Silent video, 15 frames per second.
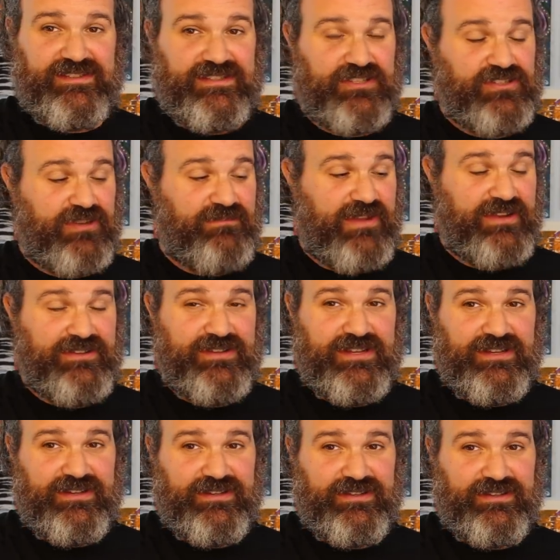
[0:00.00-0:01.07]
the C sharp minor
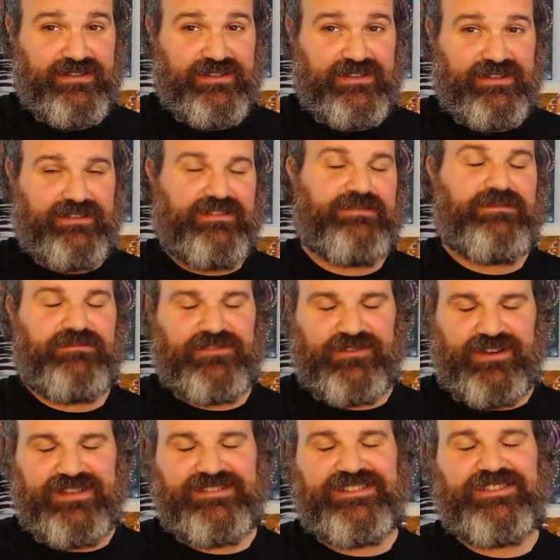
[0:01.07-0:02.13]
here. Uh,
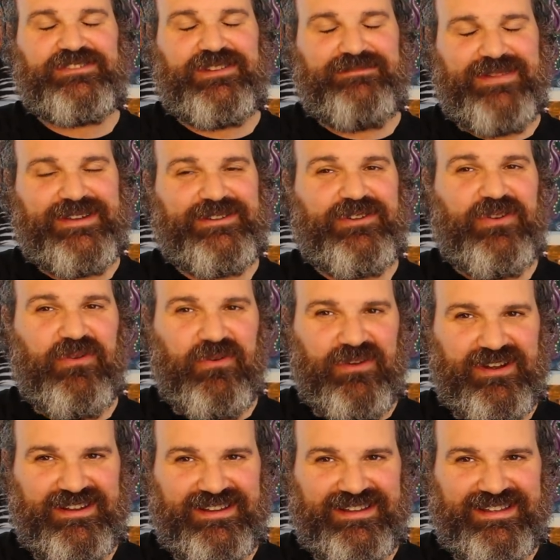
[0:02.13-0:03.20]
sorry, C sharp minor
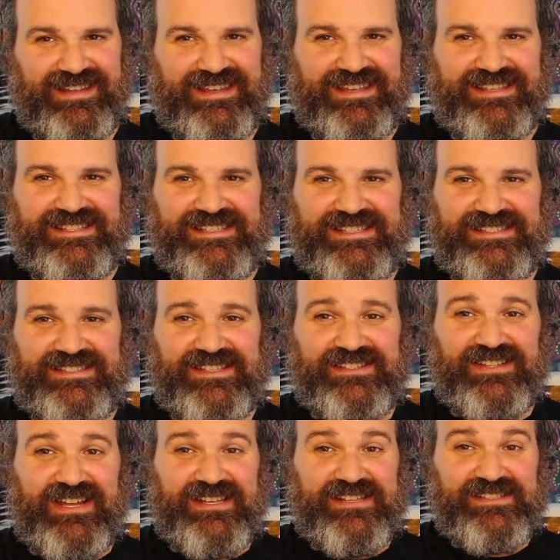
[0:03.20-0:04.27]
chord. sees the
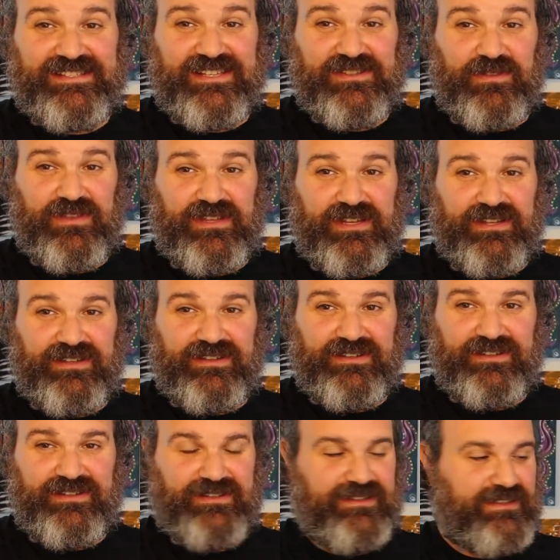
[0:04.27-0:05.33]
sliding six within
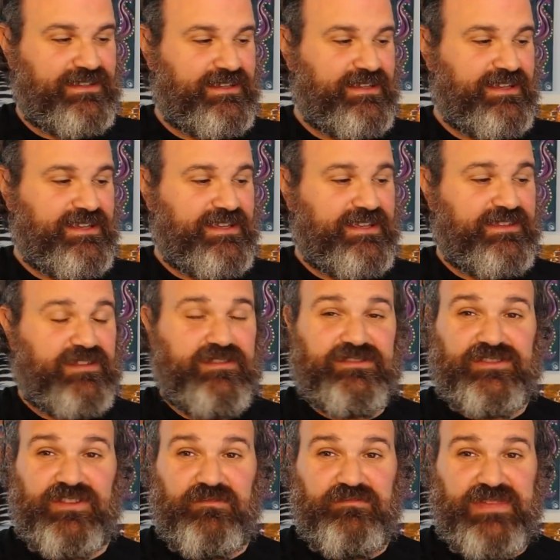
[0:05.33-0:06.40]
it.
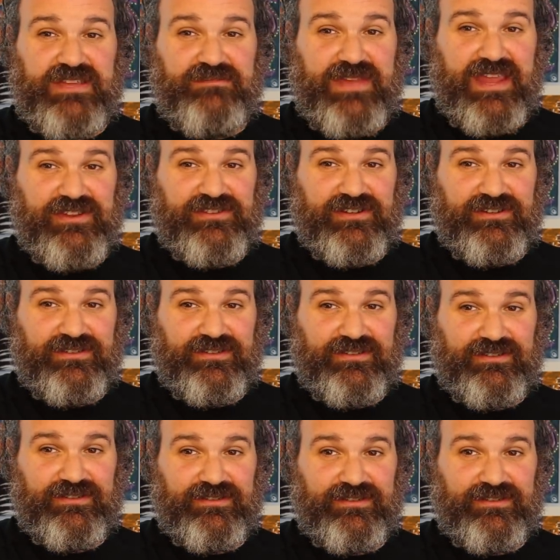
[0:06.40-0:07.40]
The, to the B major. That's